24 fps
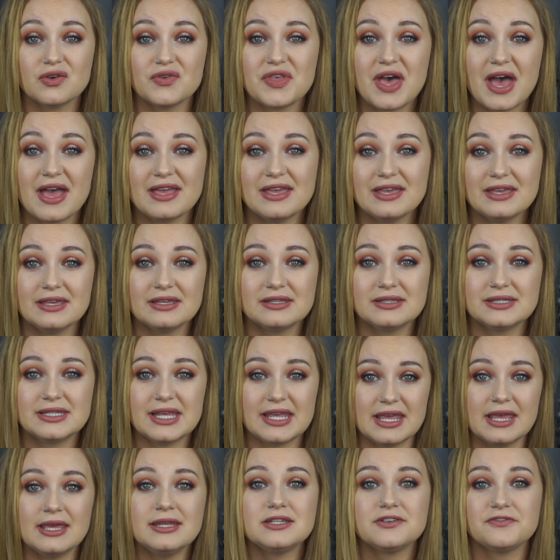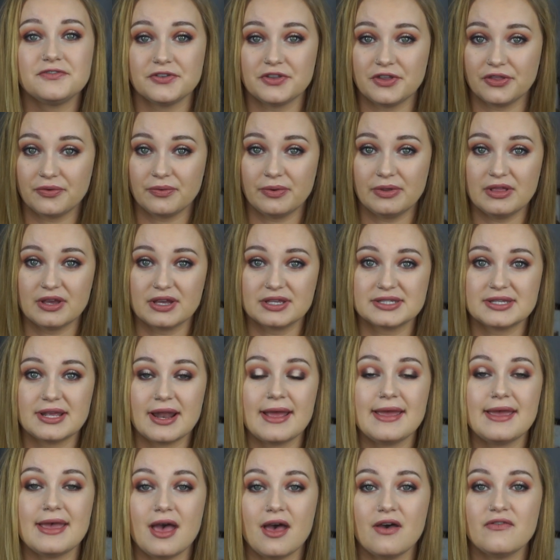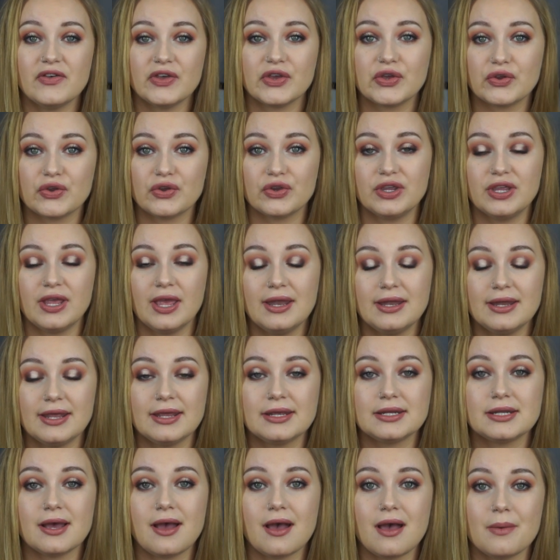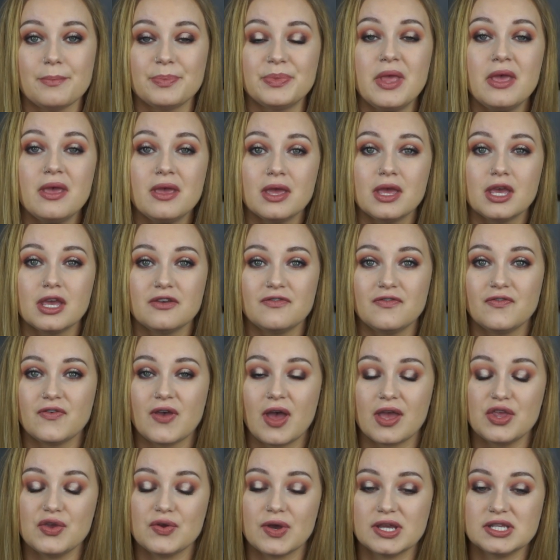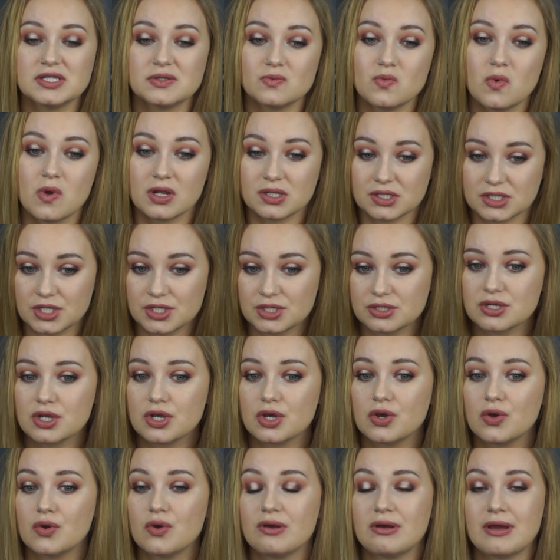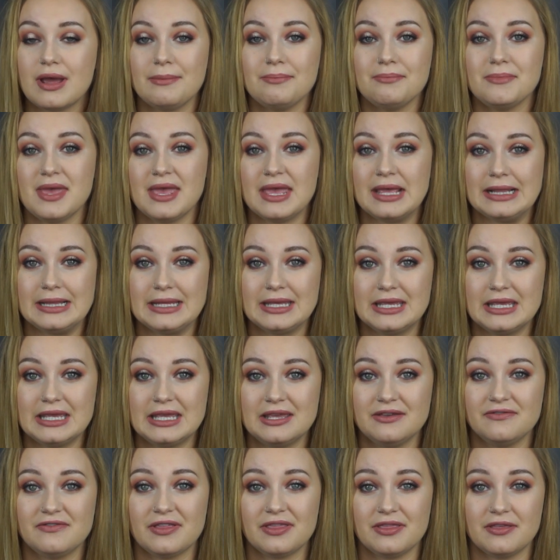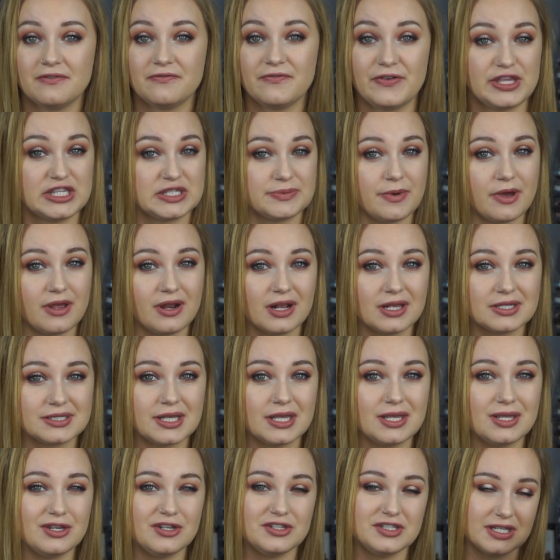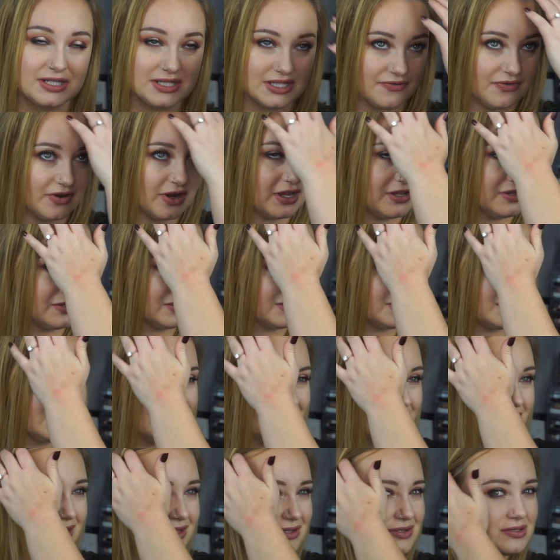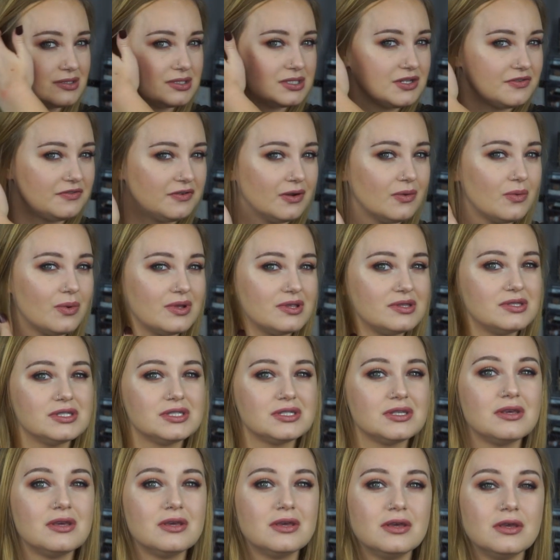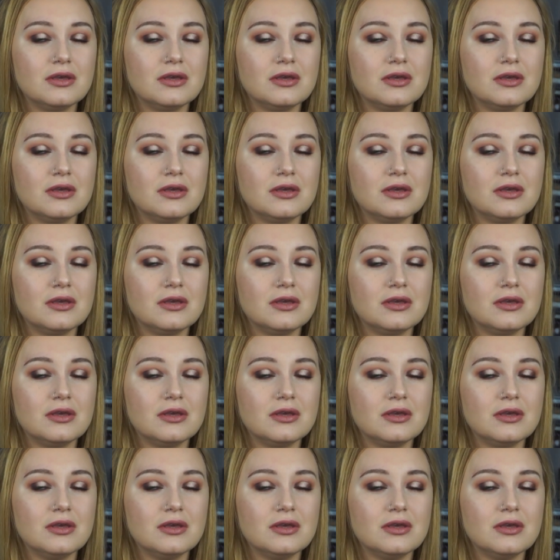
so that is it for the 3 looks that I have created. If you guys want to know, I may leave the face products I use, except for I think I use different ones